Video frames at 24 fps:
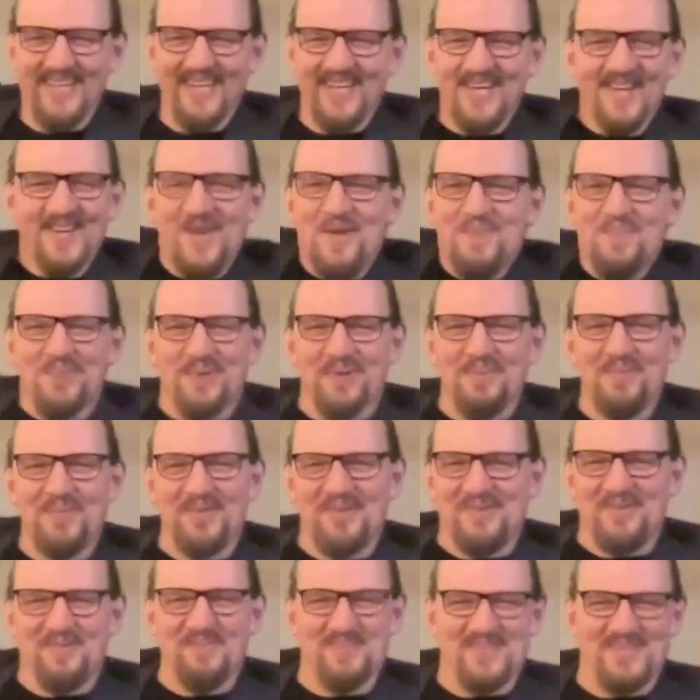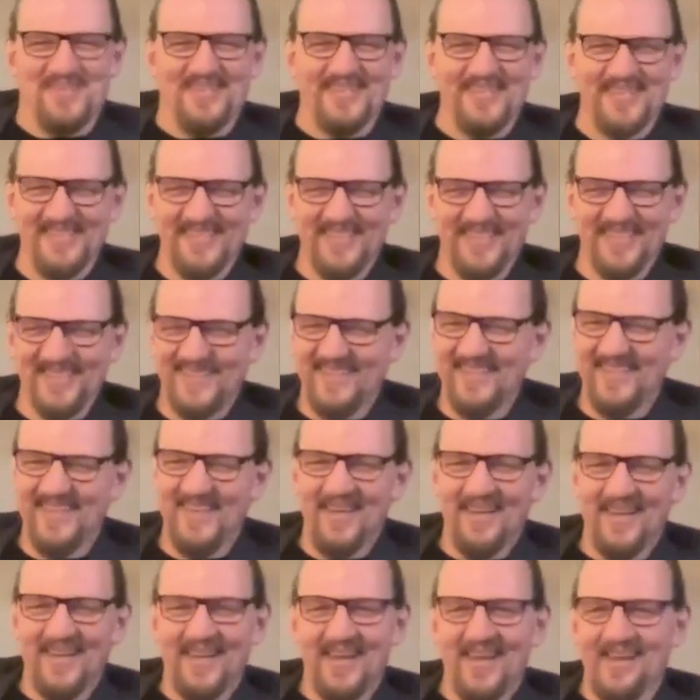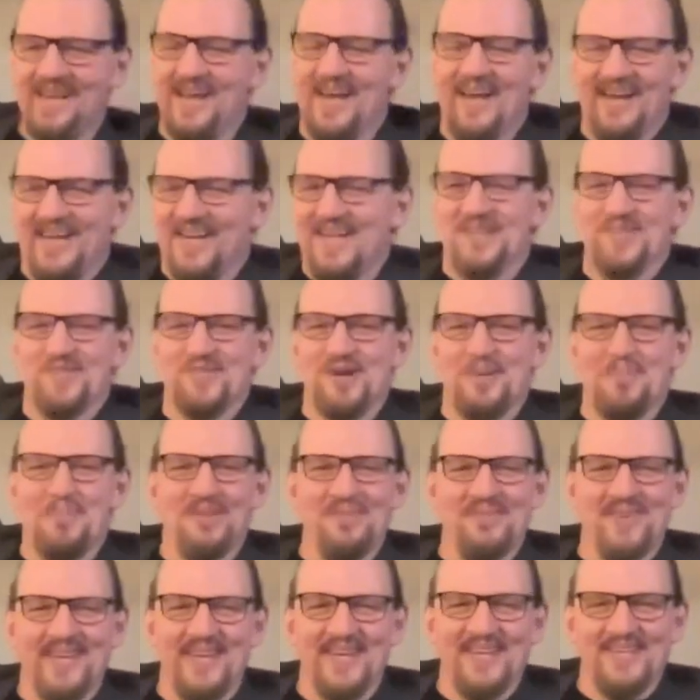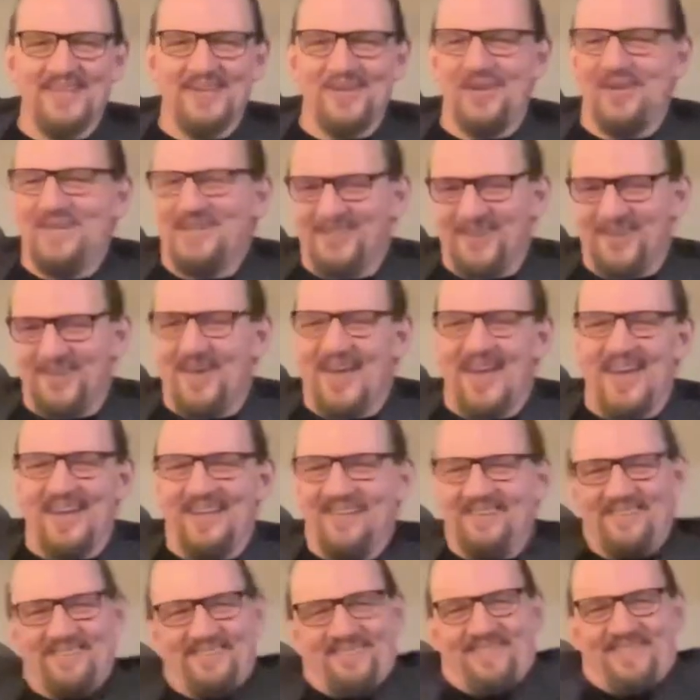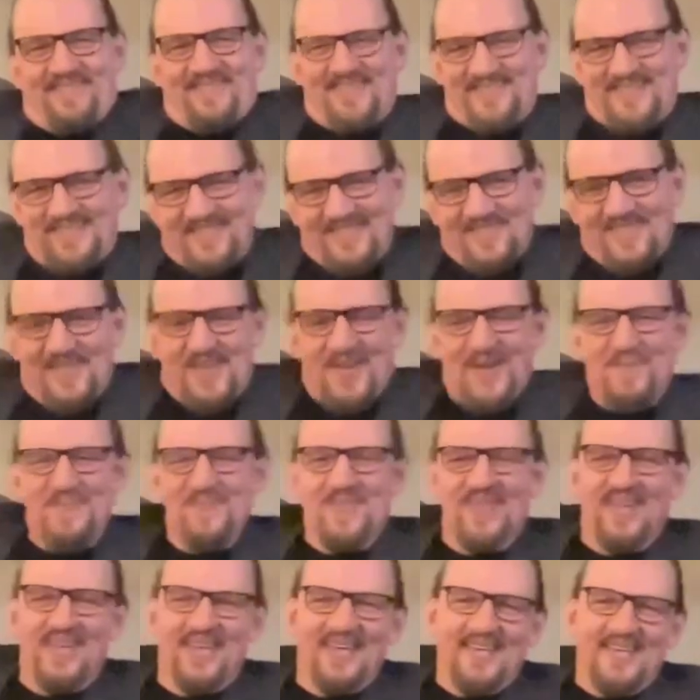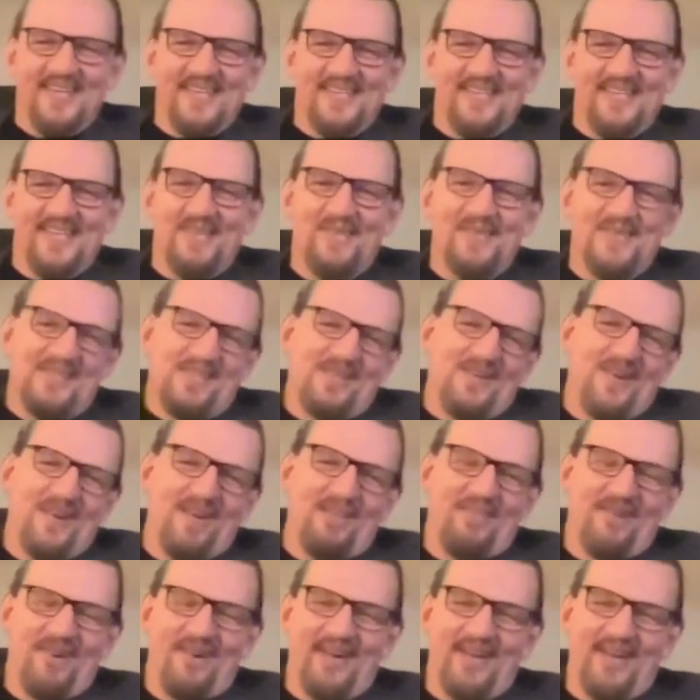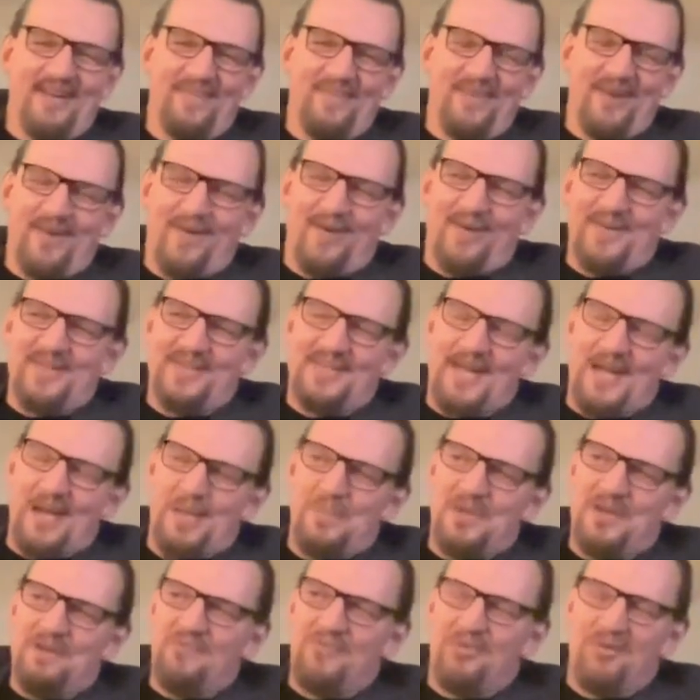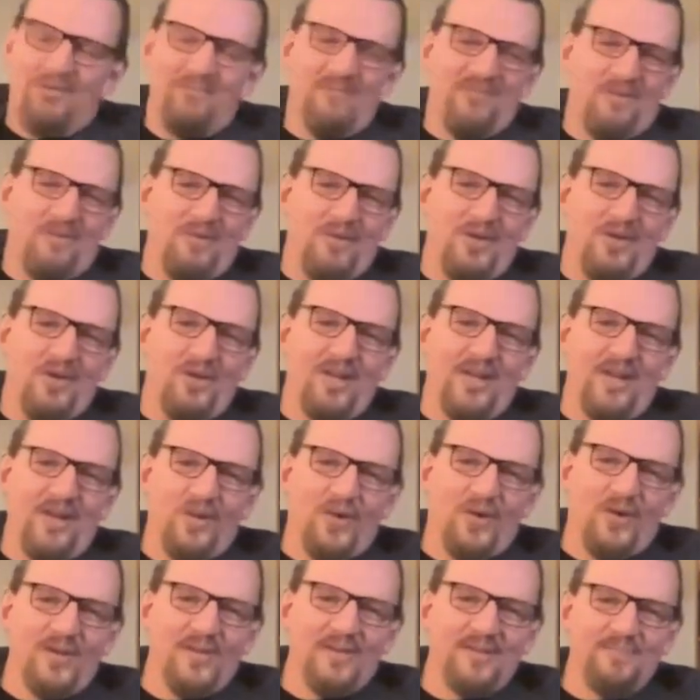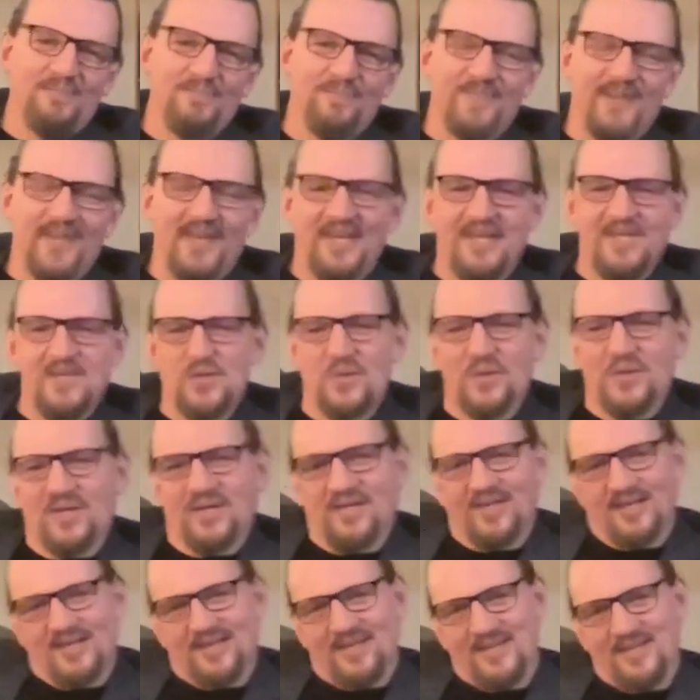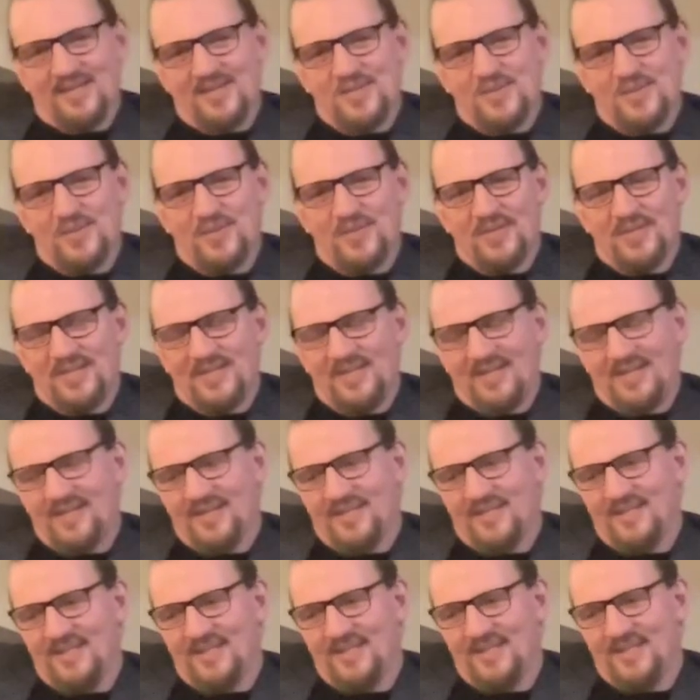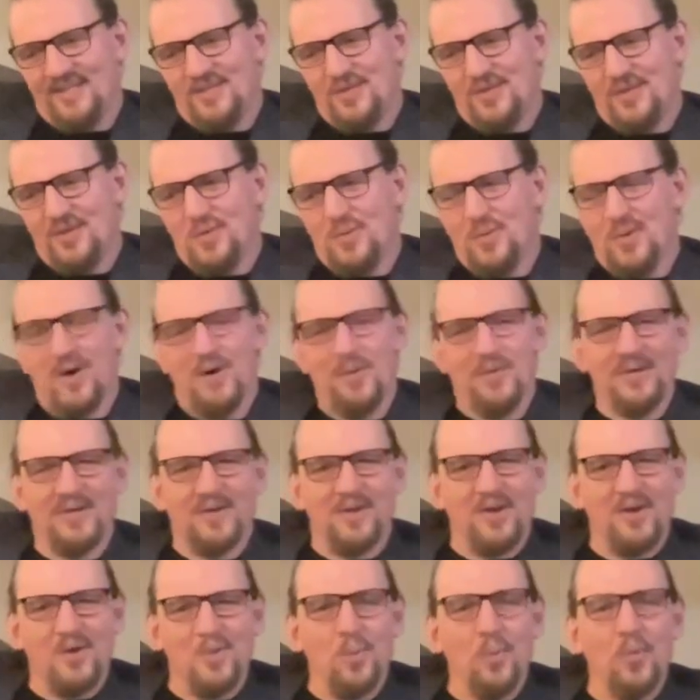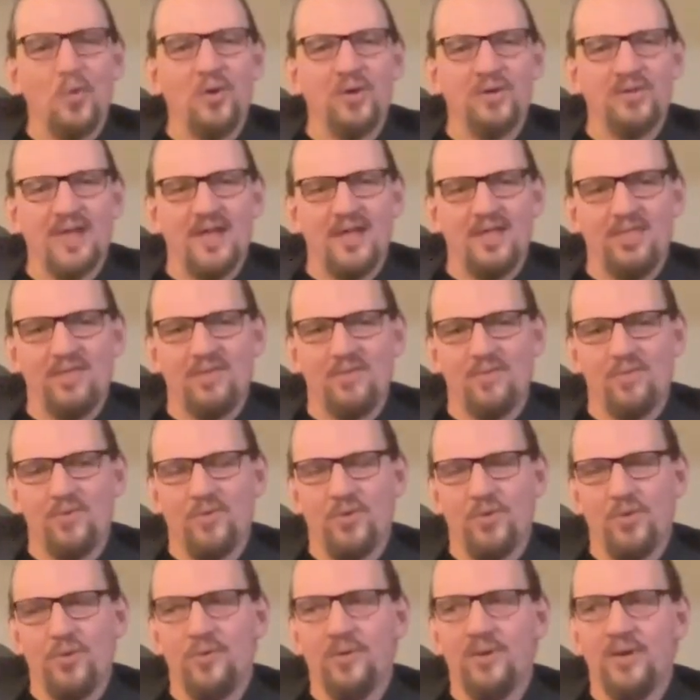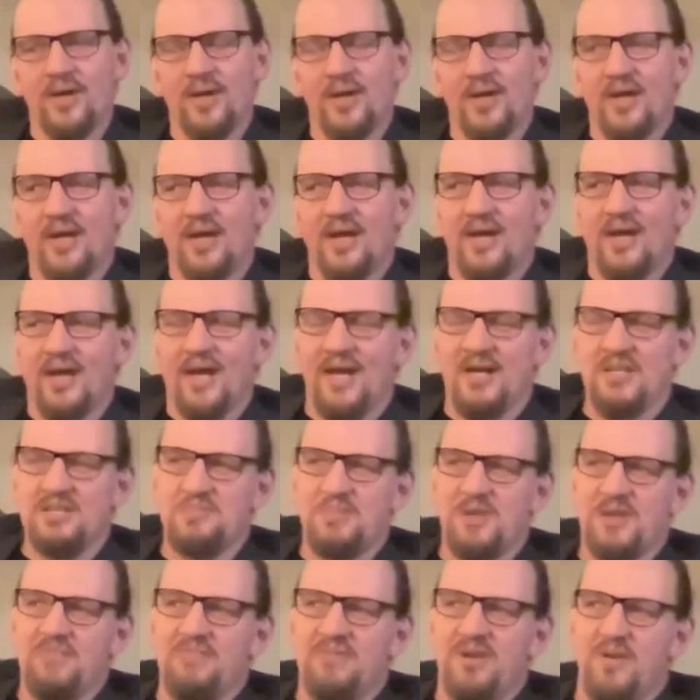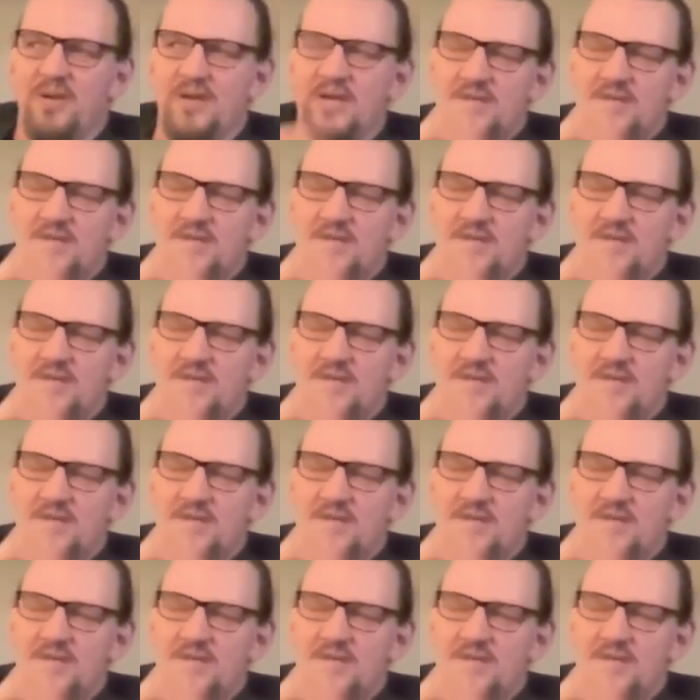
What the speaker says: no problems. Can't get in trouble if he gets hurt. Great." So that was kind of where I was coming from very early on, and it took a while to kind of work that through. And it's been very